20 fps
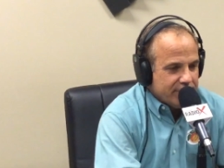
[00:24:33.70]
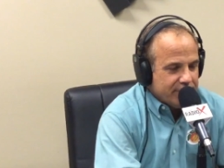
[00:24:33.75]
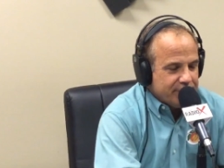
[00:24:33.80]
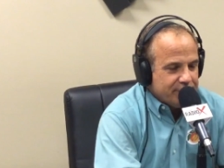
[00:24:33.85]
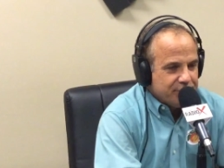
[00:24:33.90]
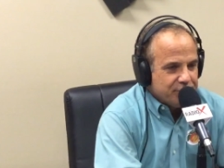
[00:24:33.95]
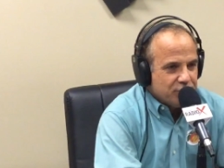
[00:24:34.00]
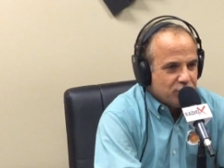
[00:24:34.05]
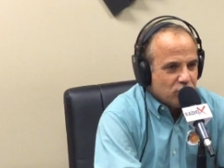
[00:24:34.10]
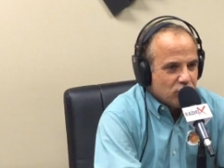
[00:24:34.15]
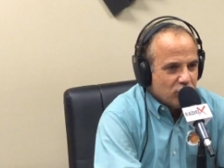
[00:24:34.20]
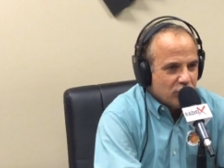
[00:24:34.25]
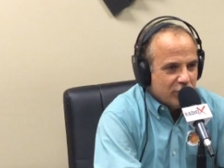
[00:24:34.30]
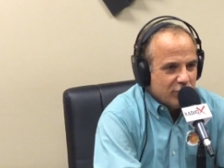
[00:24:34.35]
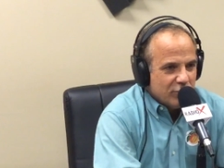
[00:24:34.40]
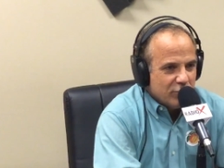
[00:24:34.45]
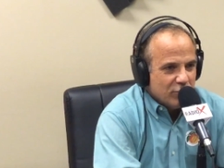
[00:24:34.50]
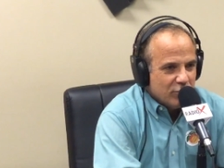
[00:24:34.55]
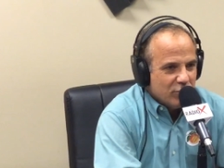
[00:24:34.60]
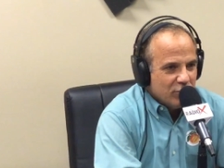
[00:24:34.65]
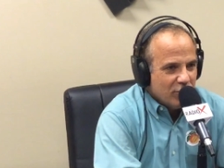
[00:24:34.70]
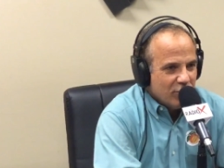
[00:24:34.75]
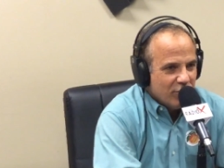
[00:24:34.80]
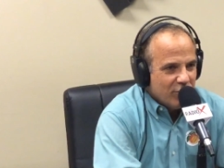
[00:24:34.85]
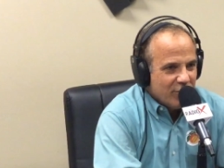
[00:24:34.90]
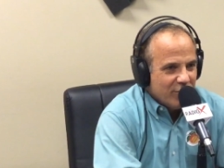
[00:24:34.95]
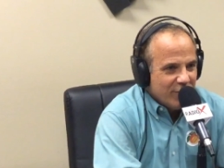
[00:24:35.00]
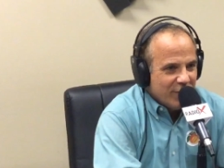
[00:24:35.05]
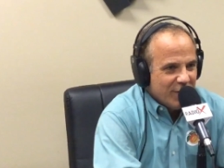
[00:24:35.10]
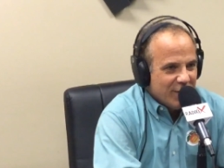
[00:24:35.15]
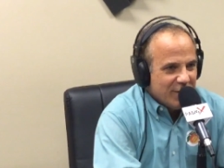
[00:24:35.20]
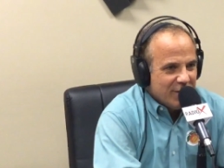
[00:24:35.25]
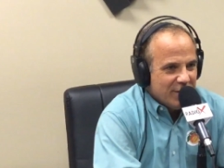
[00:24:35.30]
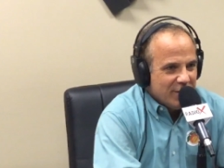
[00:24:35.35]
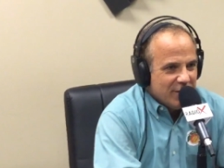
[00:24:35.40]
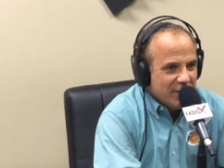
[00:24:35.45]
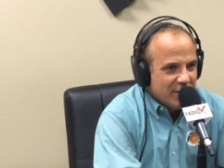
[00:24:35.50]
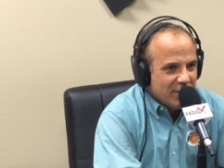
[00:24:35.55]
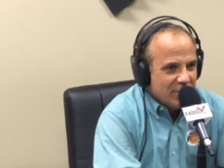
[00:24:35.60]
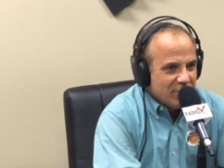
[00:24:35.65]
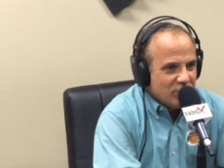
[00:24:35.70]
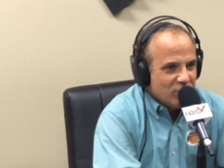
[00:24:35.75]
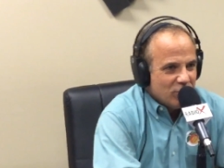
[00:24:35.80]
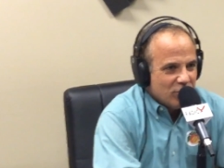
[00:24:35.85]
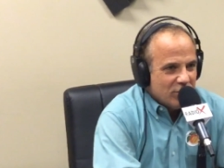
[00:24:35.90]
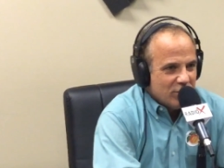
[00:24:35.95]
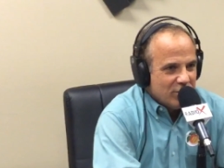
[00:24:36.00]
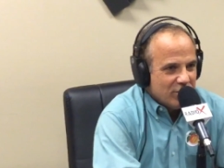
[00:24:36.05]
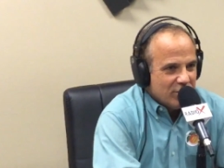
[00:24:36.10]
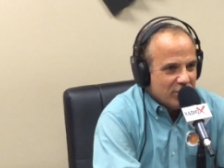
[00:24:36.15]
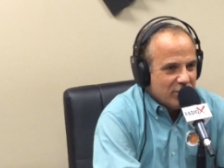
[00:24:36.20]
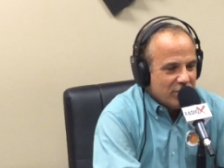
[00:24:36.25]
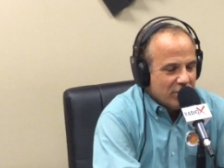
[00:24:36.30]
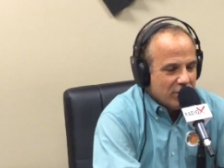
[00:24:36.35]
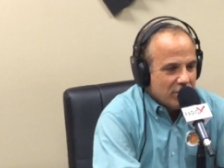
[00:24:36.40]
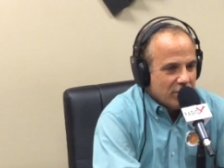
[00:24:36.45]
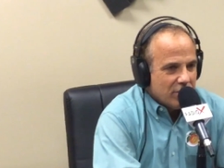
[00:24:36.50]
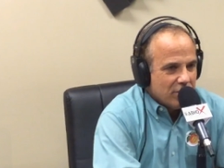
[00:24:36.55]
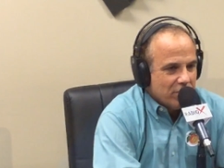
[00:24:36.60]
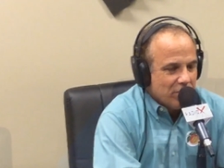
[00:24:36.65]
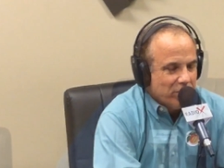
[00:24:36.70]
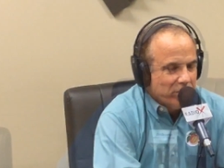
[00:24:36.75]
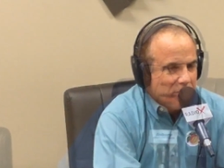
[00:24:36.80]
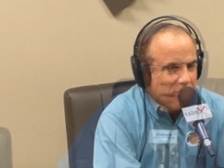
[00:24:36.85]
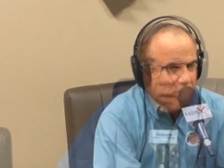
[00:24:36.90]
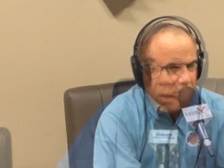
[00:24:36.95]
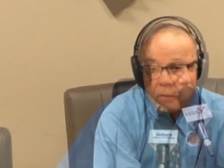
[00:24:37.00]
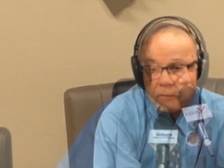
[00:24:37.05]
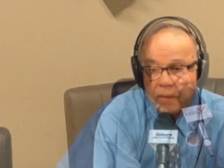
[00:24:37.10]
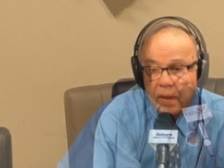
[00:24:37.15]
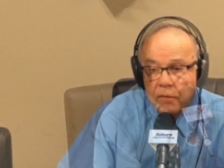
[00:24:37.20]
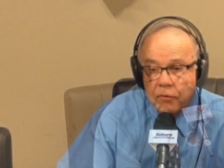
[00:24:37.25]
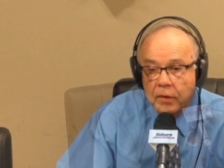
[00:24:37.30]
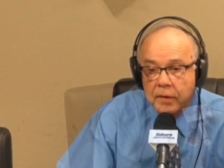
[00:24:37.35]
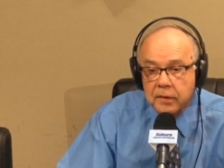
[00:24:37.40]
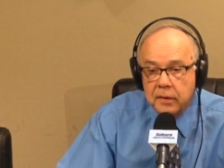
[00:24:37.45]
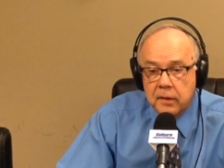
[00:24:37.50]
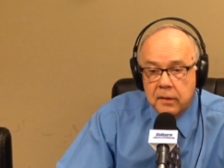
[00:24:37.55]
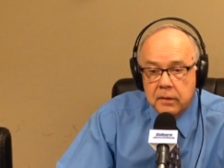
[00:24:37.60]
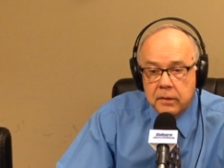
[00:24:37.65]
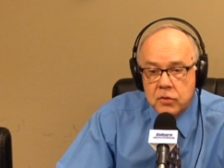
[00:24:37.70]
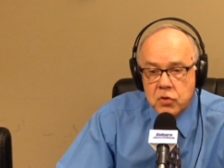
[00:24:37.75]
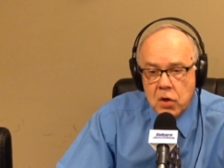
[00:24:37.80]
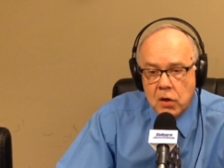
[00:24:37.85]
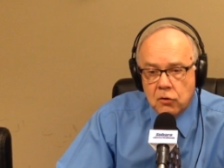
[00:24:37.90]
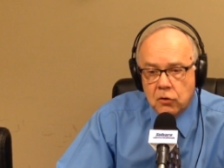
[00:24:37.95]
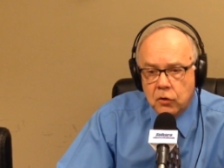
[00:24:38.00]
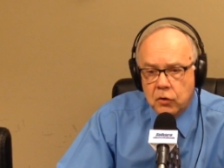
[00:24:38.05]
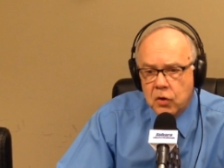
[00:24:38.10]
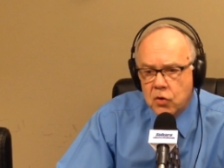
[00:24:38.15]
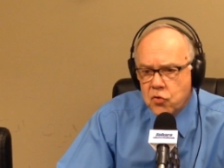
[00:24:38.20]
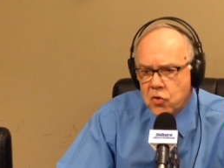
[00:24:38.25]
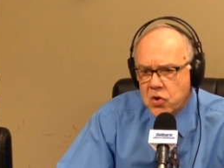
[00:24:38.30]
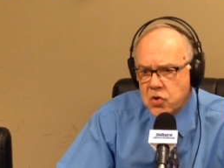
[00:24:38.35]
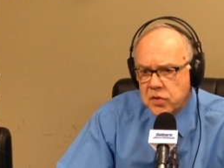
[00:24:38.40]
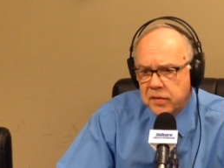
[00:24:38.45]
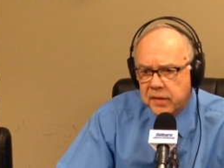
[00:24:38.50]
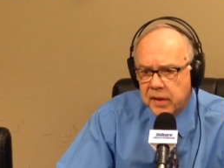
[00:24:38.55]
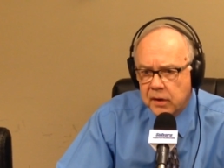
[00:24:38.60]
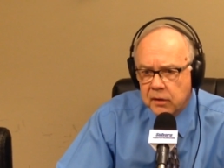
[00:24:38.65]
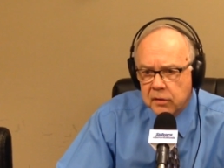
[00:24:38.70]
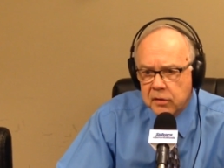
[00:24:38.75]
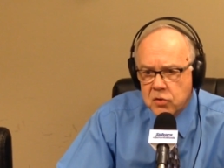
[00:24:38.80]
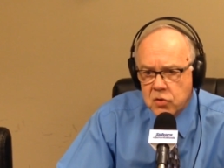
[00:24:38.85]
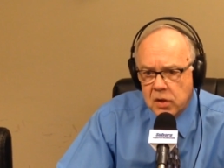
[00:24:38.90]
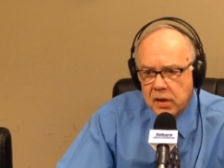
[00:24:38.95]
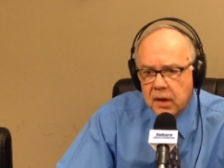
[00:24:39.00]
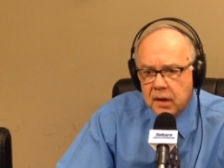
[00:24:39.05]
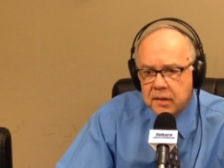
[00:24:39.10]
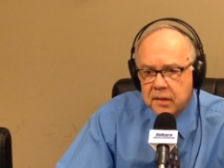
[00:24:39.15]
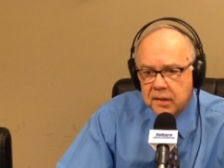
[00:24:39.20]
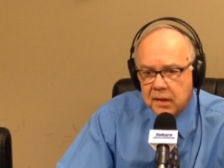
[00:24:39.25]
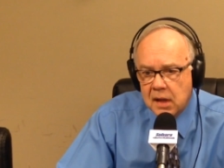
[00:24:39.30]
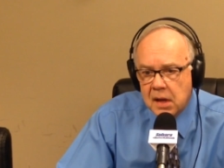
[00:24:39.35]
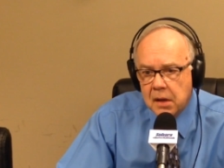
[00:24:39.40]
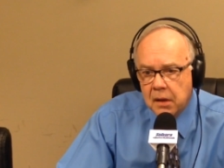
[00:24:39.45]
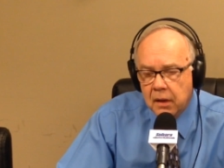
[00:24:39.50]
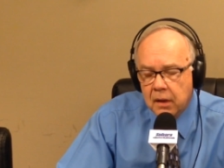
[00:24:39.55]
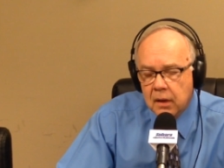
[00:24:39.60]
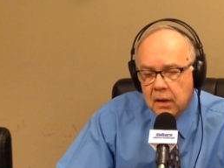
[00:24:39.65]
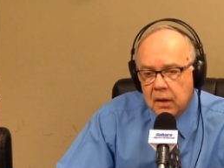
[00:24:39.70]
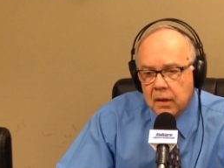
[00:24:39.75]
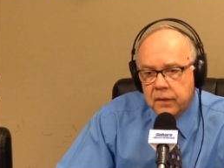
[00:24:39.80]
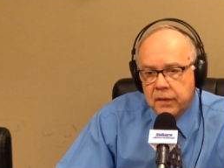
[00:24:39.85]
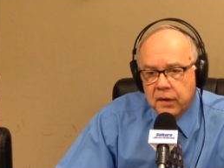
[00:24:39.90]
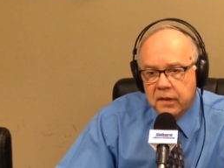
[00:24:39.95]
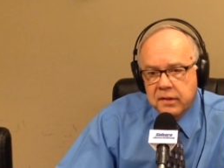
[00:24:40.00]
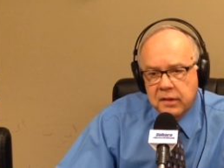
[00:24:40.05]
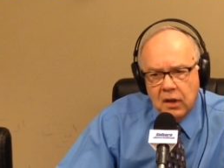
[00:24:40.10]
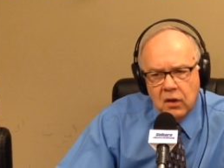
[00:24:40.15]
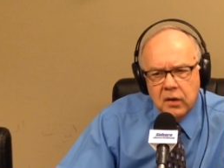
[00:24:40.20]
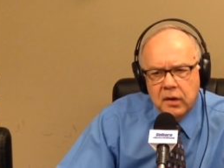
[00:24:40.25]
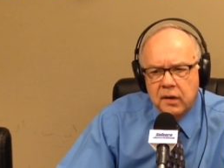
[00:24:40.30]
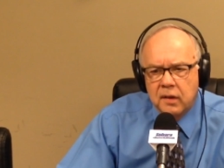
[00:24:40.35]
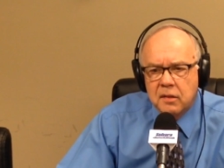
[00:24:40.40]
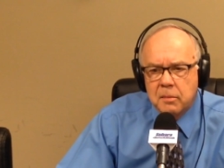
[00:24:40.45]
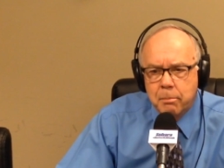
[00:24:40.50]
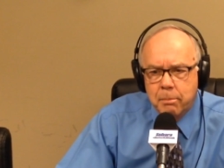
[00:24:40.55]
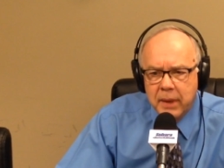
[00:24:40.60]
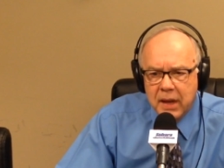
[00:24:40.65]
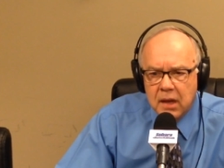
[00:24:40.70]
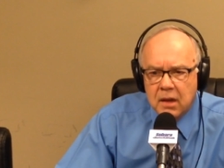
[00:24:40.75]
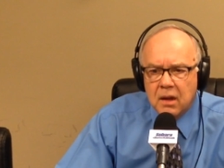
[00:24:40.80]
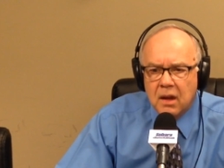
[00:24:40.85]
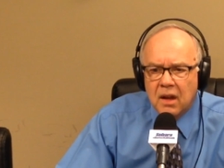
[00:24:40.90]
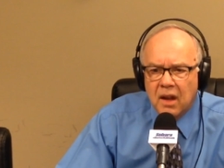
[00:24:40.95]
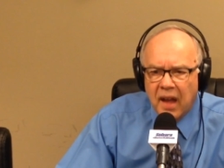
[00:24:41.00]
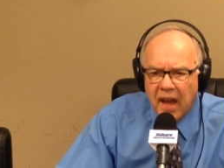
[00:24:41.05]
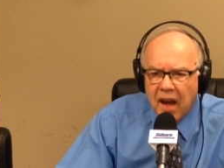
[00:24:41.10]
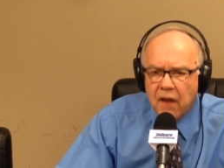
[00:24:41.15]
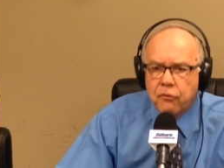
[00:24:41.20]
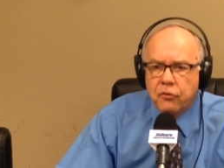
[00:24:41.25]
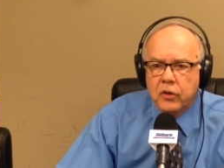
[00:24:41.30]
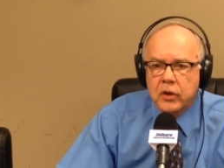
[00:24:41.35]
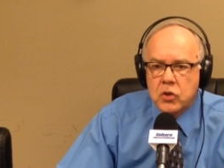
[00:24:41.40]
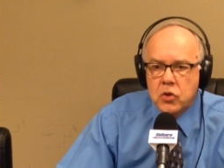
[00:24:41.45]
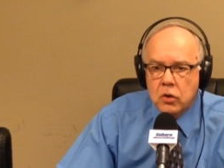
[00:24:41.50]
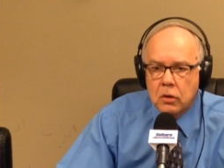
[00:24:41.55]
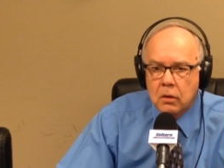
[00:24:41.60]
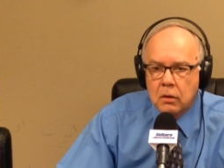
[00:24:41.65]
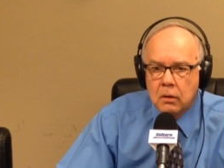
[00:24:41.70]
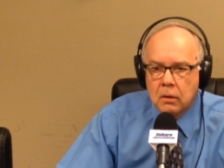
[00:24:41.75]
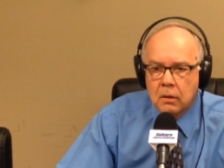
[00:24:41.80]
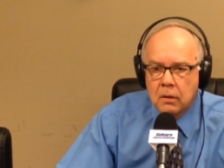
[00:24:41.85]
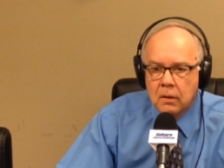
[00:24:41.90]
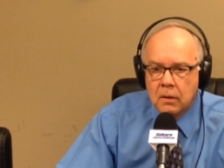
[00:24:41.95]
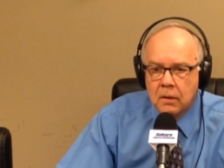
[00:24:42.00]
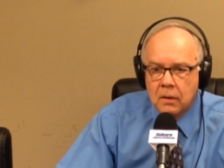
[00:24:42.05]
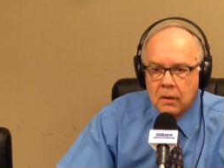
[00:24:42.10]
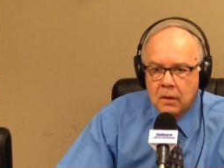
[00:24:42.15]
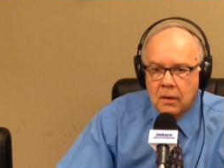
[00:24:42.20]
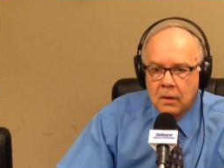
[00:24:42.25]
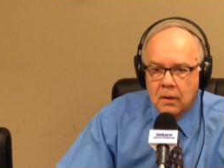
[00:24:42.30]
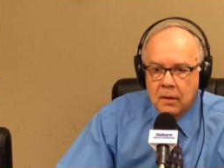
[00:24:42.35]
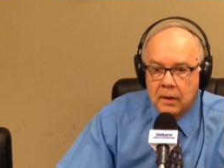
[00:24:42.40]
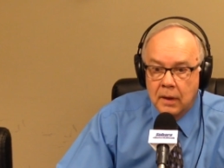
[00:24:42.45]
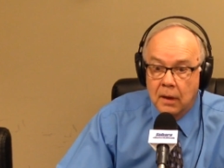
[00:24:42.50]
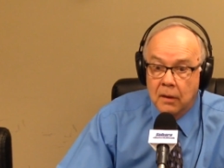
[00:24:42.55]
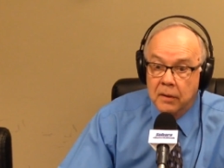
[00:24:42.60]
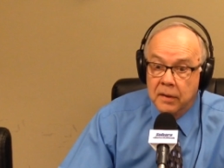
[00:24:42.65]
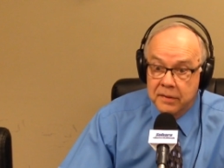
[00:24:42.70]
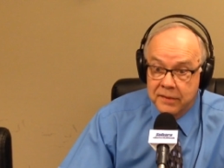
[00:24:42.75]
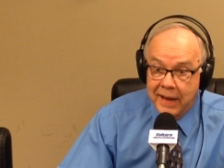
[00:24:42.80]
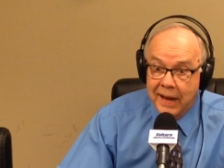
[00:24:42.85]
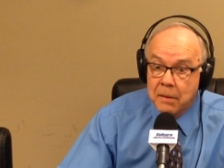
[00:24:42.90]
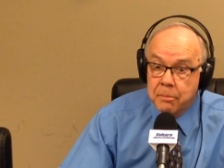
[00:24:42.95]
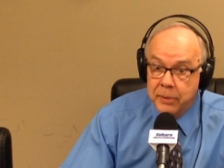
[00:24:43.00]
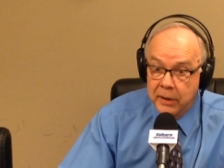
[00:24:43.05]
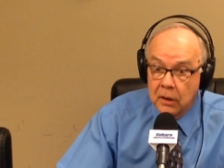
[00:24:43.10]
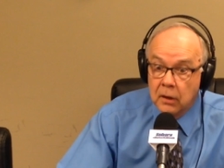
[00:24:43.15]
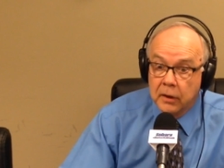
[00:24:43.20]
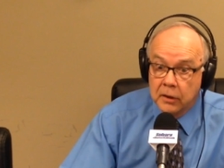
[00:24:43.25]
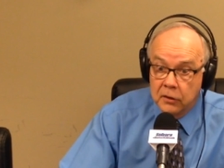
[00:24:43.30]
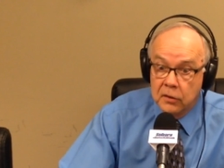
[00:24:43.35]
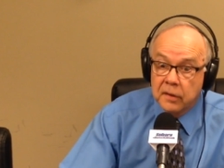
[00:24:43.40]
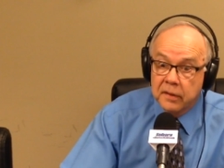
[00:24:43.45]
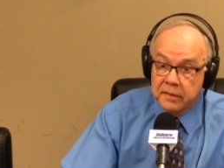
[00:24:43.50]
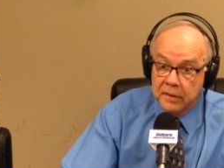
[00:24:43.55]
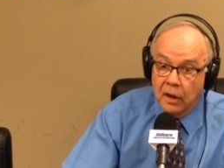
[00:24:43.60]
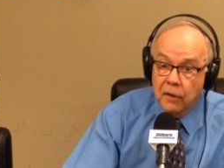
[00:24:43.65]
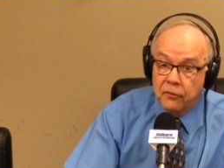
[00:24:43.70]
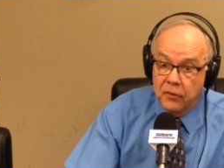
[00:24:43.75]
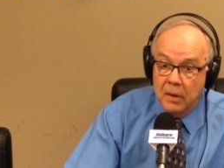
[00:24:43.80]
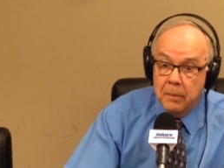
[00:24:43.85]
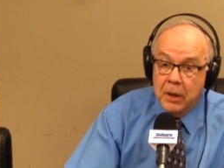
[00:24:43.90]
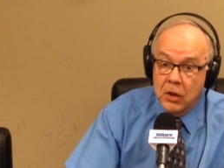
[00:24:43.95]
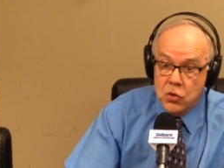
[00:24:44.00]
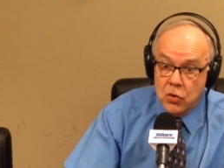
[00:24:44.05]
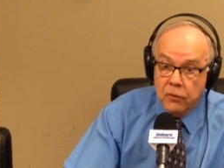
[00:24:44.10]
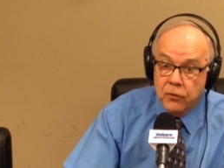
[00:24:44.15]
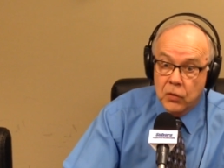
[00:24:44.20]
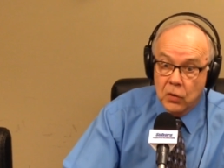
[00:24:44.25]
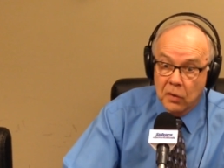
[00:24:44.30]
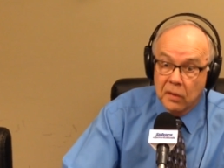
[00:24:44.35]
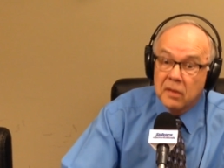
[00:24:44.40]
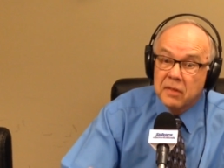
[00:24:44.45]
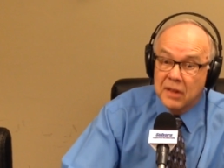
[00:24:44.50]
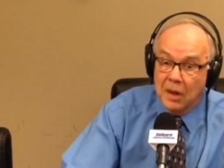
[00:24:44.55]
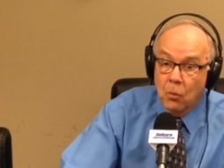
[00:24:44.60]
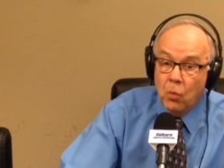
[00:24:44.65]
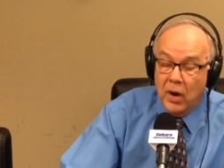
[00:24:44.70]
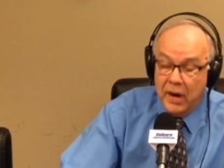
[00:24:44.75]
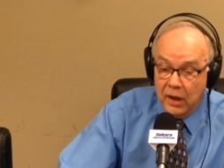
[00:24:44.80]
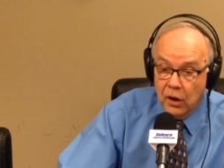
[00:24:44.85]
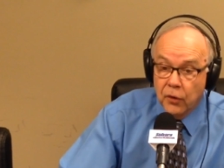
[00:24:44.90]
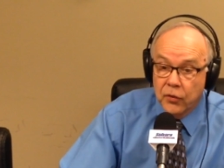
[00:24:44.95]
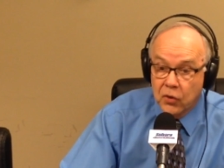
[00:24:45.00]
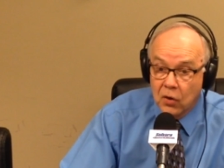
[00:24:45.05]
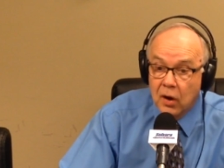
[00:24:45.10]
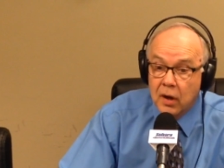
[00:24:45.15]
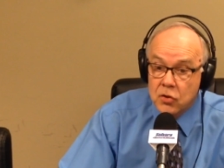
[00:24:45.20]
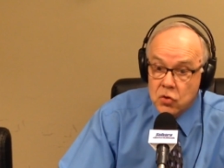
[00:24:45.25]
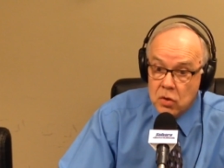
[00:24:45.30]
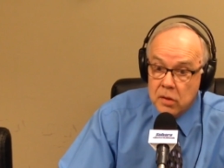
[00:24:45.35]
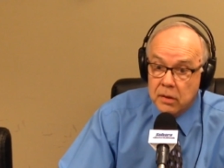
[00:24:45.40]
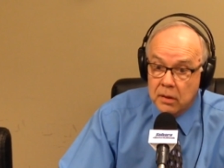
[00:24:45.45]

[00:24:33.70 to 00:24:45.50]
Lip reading: Still having to work there. Back to self-image. One of my current favorites is General Nutrition Centers, GNC. Their slogan is beat average. Now, is that appealing to your self-image if you're somewhat health conscious?